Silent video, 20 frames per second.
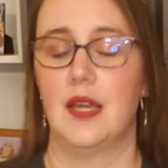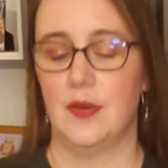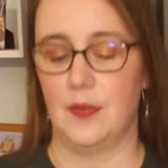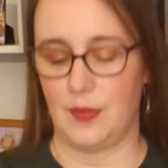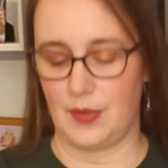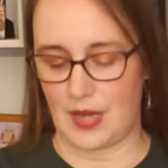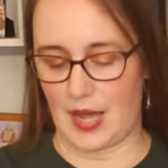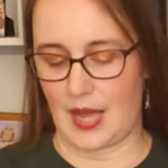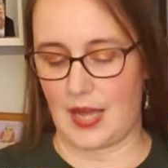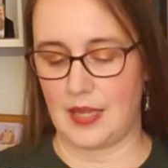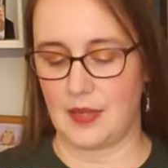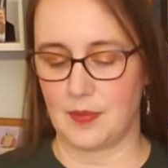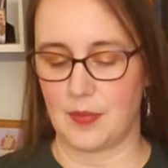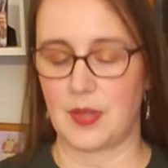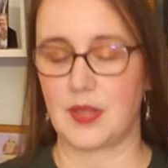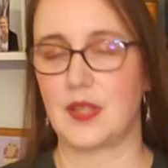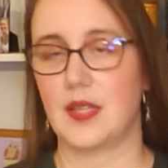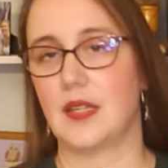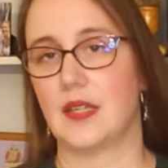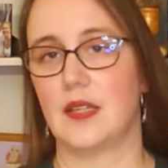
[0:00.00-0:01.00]
When I am
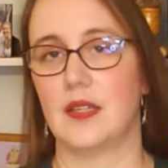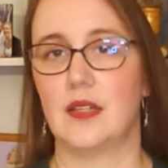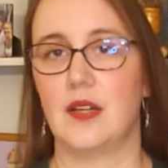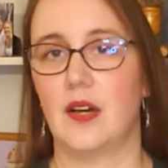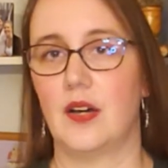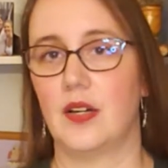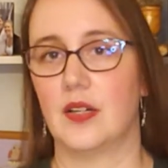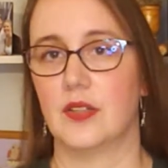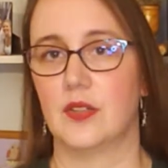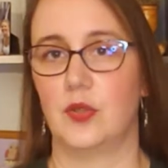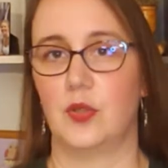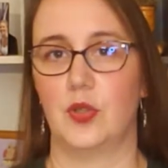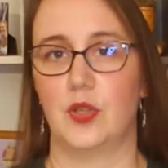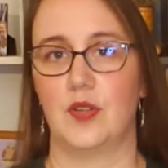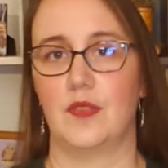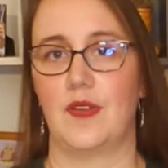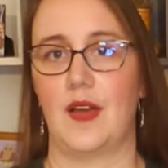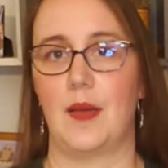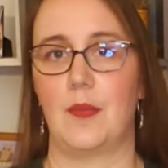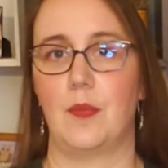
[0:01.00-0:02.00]
thinking hard, or
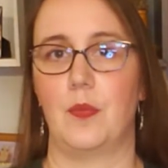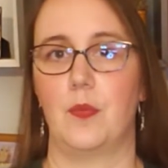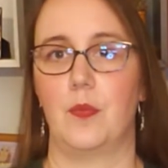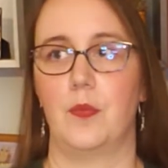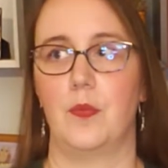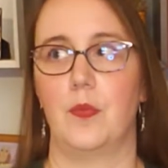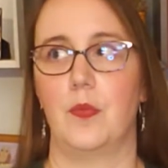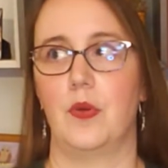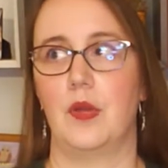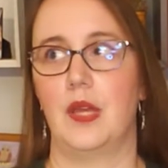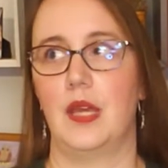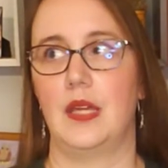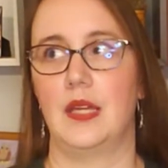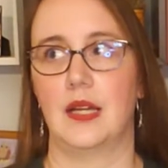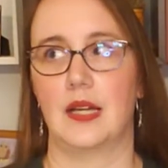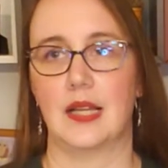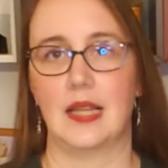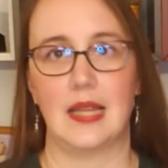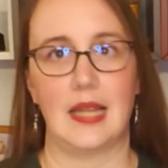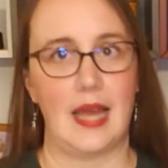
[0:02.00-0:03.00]
if I'm in
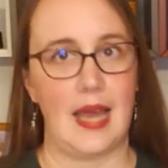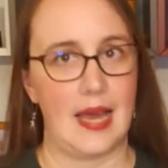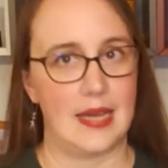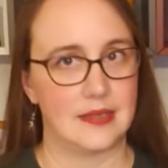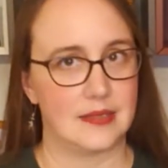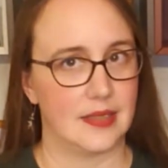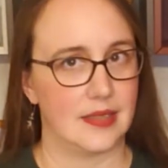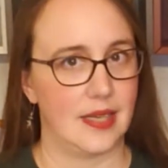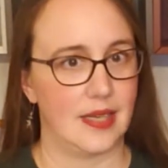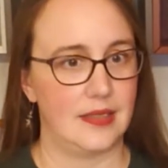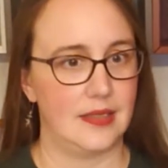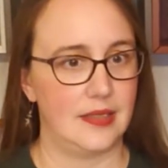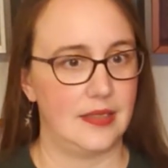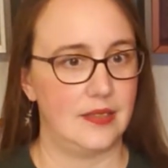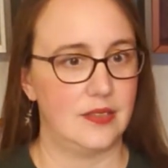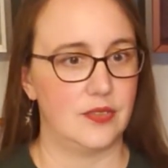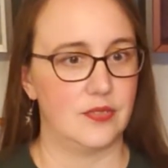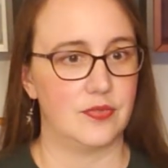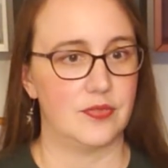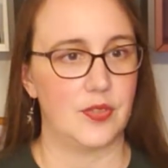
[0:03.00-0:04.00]
a class and I
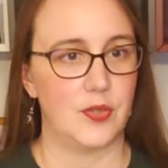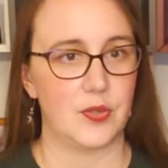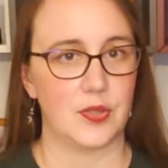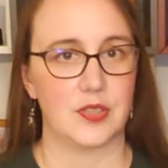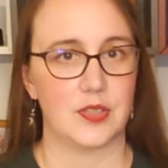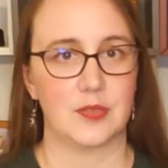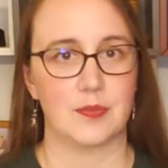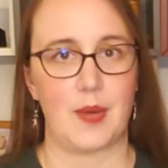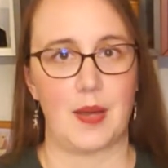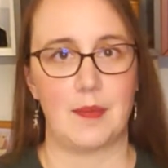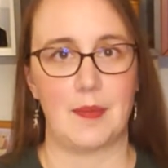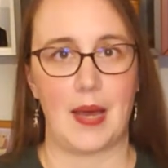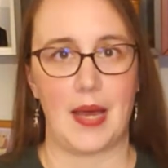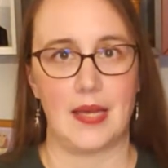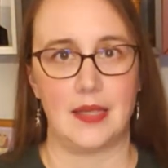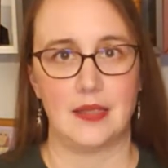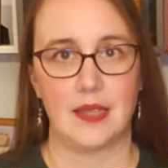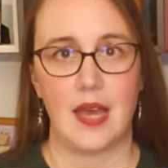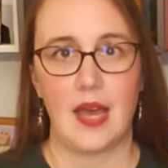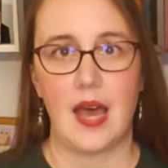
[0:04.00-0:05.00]
need to focus my
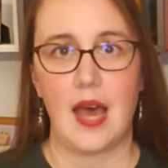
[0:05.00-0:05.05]
mind,